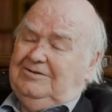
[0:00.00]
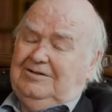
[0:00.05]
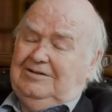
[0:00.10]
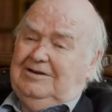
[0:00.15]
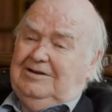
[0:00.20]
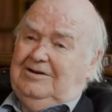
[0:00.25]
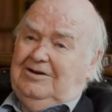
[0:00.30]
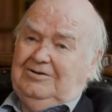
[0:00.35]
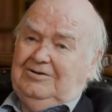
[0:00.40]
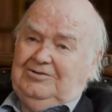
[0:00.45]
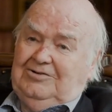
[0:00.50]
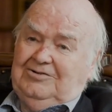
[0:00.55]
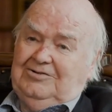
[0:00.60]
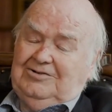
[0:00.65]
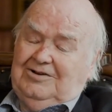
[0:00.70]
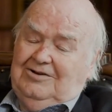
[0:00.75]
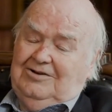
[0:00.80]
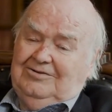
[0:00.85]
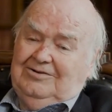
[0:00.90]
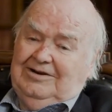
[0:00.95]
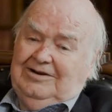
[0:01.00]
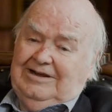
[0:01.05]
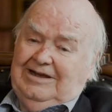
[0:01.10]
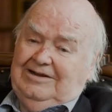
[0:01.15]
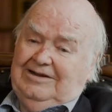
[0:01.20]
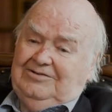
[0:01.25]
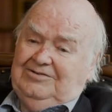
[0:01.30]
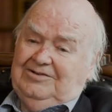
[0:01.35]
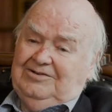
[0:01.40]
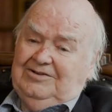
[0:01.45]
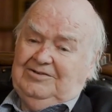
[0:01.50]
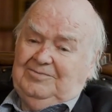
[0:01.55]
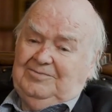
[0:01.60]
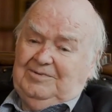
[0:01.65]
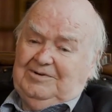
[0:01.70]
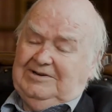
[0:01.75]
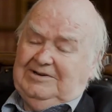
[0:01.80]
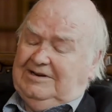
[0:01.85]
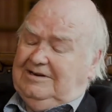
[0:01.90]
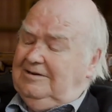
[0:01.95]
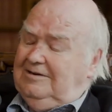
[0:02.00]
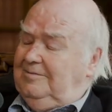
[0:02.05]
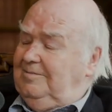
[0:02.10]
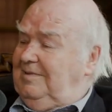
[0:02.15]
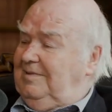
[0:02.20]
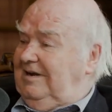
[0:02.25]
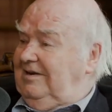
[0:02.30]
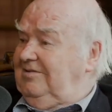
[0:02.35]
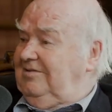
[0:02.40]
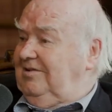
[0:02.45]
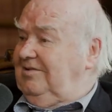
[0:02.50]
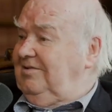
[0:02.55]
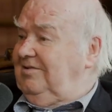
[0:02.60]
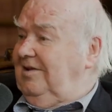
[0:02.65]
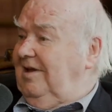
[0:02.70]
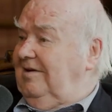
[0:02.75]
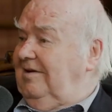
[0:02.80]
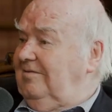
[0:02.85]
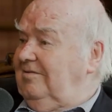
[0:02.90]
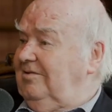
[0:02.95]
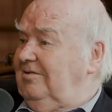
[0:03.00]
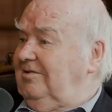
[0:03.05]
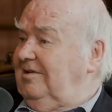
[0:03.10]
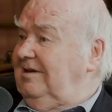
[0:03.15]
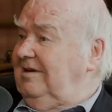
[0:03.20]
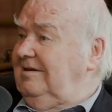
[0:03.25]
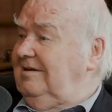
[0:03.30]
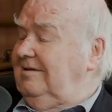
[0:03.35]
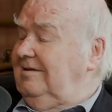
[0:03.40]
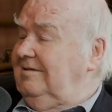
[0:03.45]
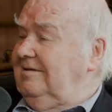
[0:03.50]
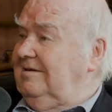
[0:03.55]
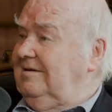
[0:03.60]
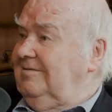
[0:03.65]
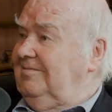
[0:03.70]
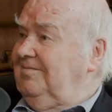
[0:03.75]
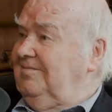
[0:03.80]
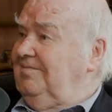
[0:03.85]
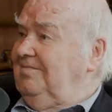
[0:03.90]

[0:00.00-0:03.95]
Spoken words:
to the largest congregation this particular place has ever seen, I think.